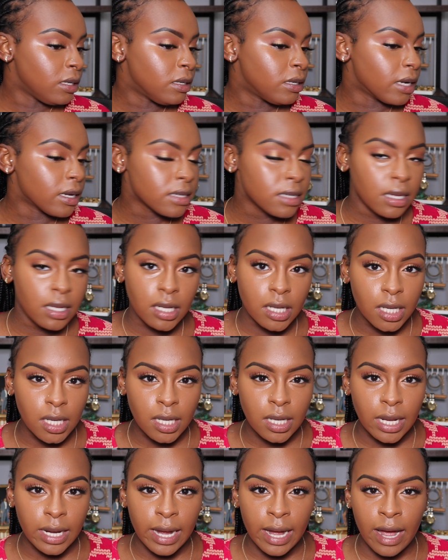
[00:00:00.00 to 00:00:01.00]
Doesn't
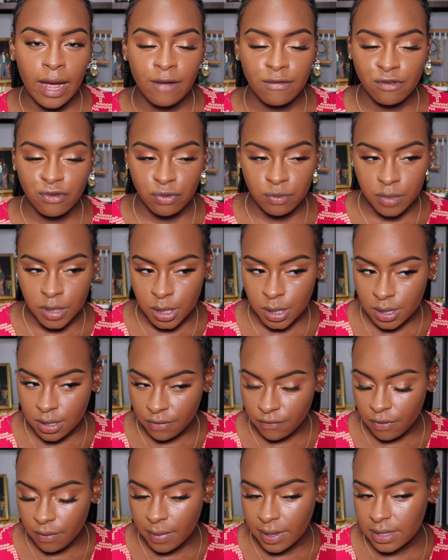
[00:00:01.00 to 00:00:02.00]
look like I have too much
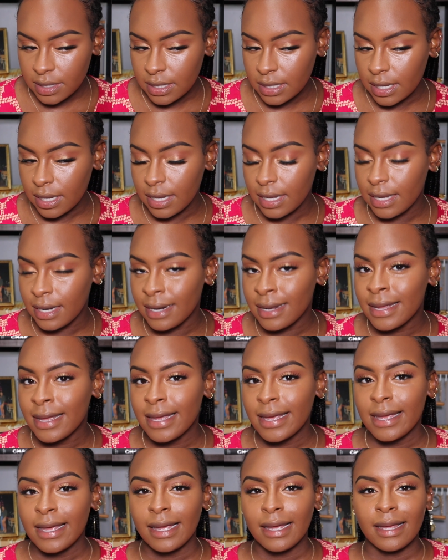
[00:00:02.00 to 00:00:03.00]
stuff on my skin.
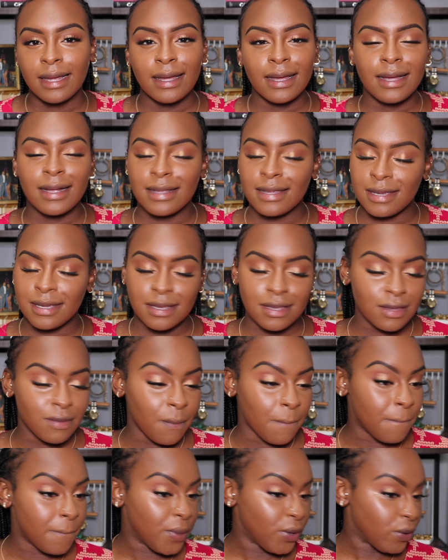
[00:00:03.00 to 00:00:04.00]
It's just